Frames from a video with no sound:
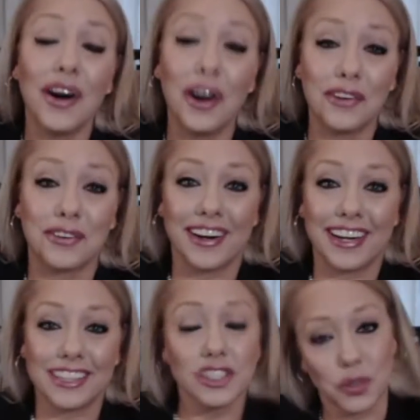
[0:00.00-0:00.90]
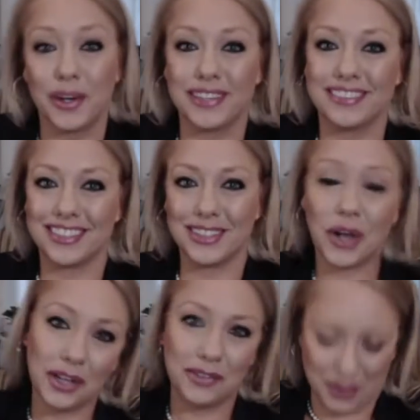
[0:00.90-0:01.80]
offering joints to
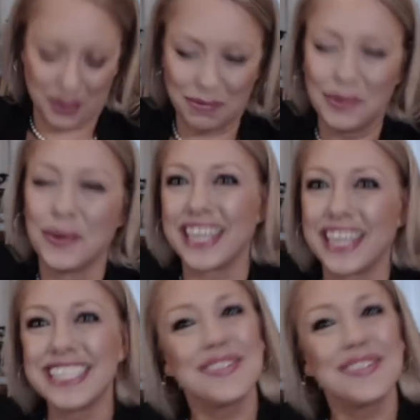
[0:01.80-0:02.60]
all of your employees,